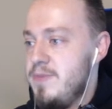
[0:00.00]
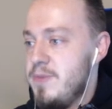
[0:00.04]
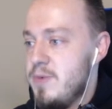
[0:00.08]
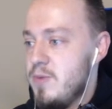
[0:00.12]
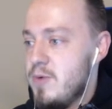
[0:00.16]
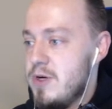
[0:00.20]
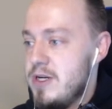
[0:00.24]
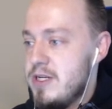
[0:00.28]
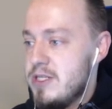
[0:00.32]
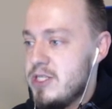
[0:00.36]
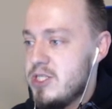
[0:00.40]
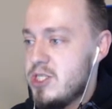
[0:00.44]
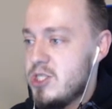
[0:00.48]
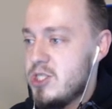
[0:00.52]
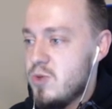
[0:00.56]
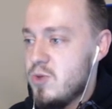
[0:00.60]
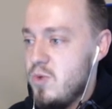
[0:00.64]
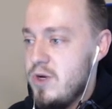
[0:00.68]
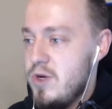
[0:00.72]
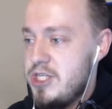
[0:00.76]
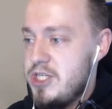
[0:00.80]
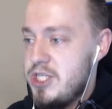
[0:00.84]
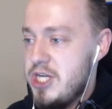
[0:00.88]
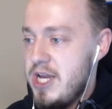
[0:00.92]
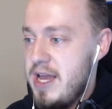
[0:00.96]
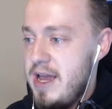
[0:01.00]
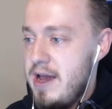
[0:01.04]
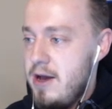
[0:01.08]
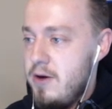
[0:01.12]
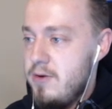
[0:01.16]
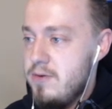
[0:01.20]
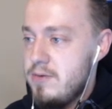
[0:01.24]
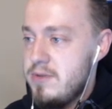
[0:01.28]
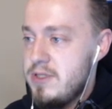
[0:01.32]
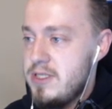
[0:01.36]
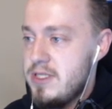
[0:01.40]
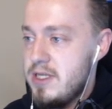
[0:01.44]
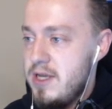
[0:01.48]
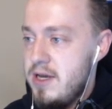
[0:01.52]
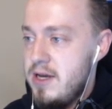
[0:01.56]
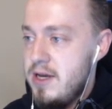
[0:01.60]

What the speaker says: We're going to switch out.